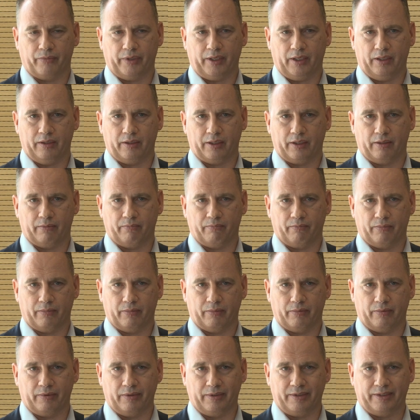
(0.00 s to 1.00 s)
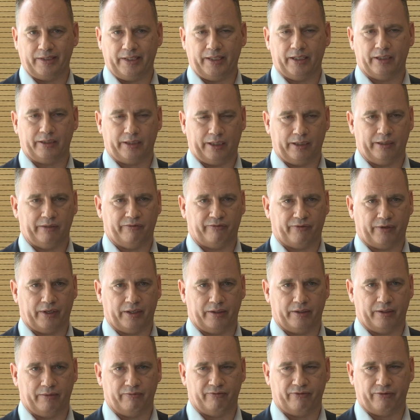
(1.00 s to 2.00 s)
either de-identify
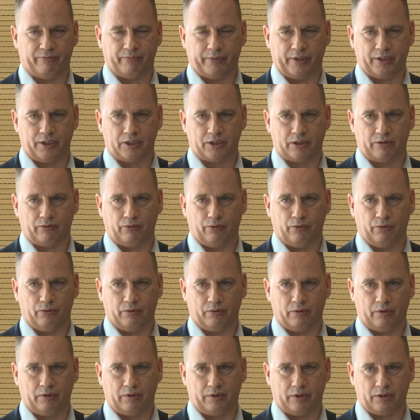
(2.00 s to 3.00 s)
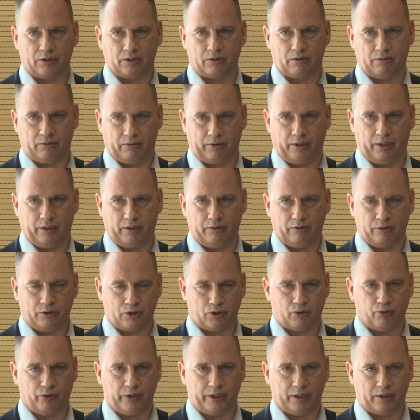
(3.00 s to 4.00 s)
the information or
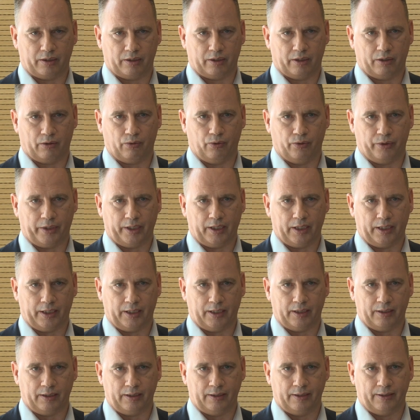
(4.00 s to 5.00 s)
destroy it accordingly.